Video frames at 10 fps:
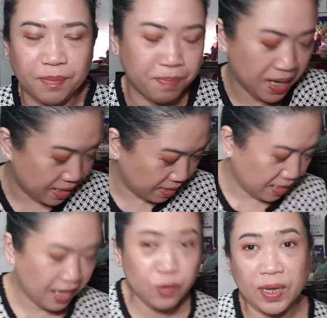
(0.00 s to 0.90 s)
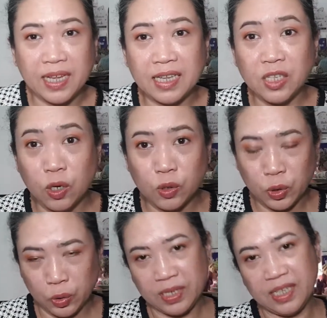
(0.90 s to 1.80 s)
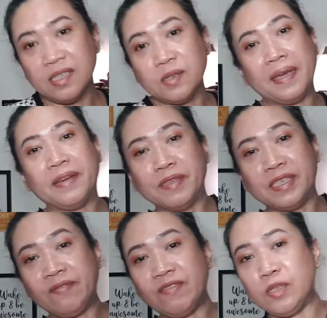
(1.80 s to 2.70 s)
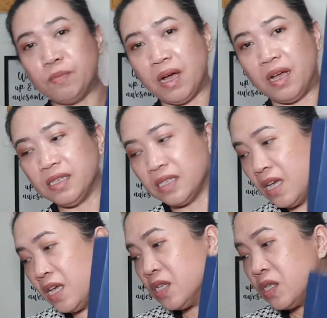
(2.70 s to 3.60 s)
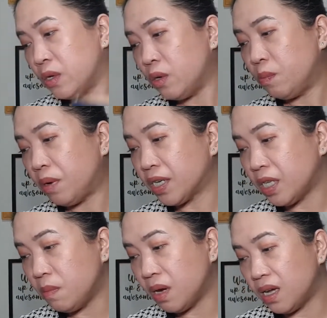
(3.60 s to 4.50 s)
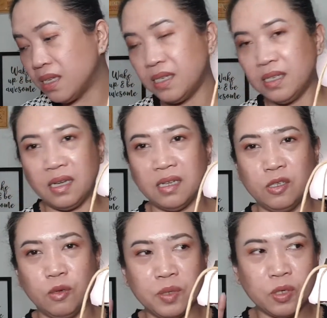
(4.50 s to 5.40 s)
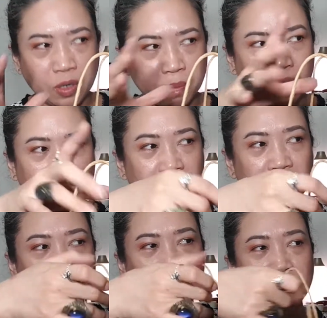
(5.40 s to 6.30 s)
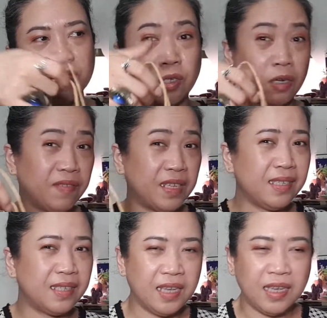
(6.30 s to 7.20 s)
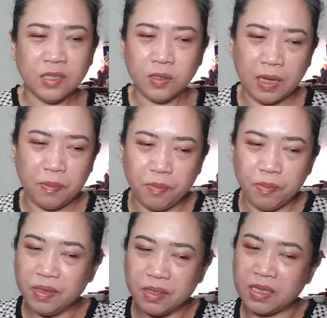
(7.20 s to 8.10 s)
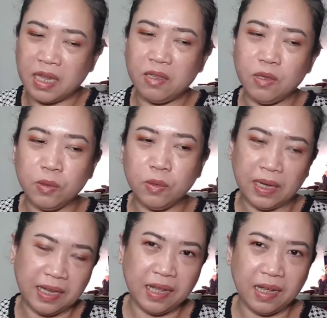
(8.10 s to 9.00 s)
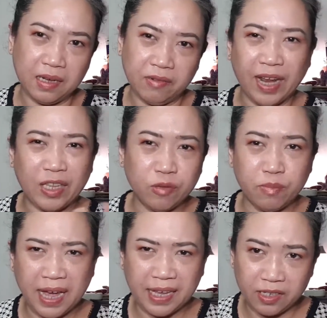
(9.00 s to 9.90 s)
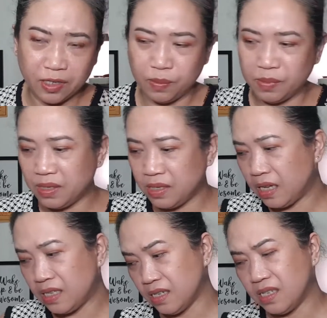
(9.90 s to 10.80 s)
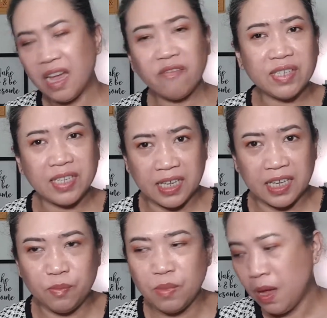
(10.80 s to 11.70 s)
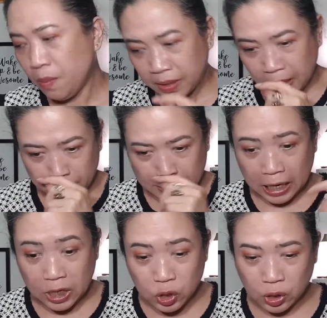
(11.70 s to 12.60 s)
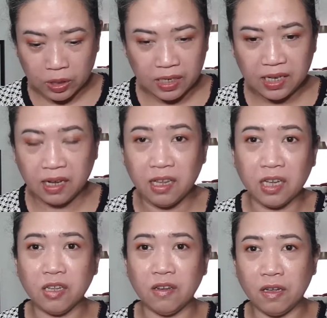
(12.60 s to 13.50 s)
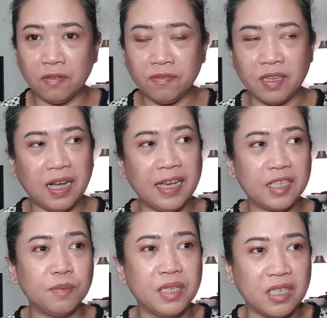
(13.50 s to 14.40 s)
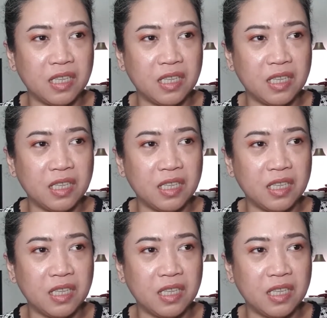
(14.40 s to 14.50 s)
but anyway, let's go through this. So I received this box. So Partibox is a subscription service, so they send you like random items. It doesn't have a theme, but I've been enjoying a lot of the items that